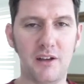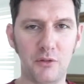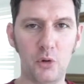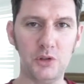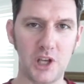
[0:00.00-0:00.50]
Of
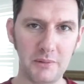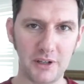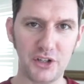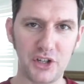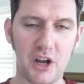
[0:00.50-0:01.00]
course I'm going
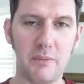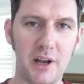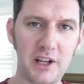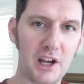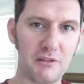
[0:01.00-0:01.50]
to shout
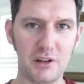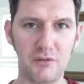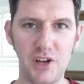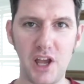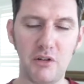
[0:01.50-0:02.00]
about it, I run a
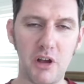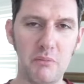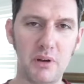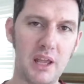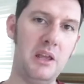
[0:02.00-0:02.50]
video
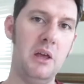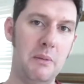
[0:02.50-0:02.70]
company,